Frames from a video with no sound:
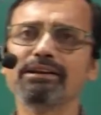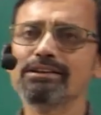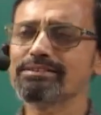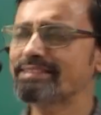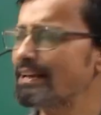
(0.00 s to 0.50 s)

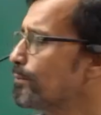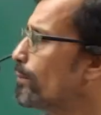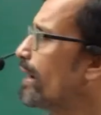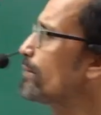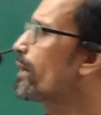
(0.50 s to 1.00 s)
say
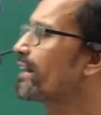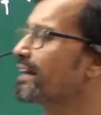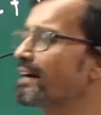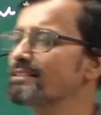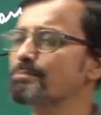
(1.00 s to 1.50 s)
one
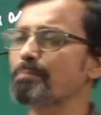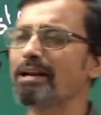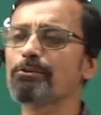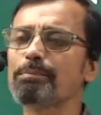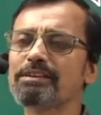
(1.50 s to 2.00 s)
worker is paid
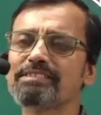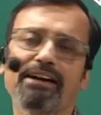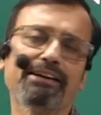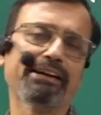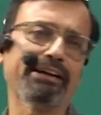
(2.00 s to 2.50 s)

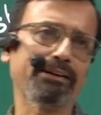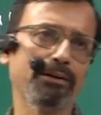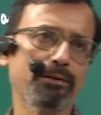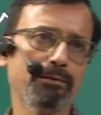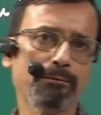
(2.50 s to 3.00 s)
₹100.
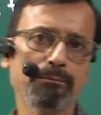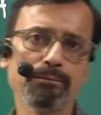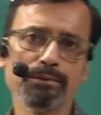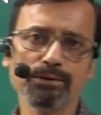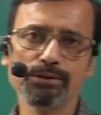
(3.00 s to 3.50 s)

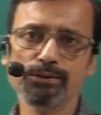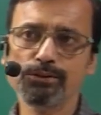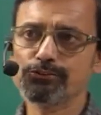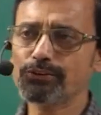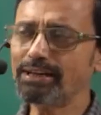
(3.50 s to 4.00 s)

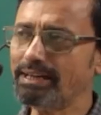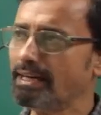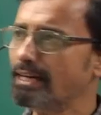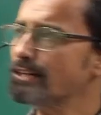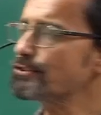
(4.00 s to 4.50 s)
So,
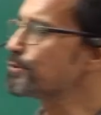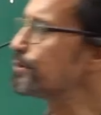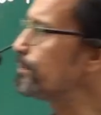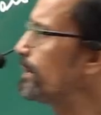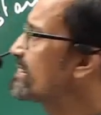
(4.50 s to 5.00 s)
it
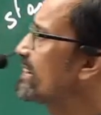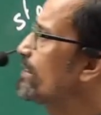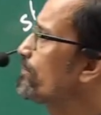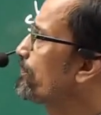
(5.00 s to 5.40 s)
should be seen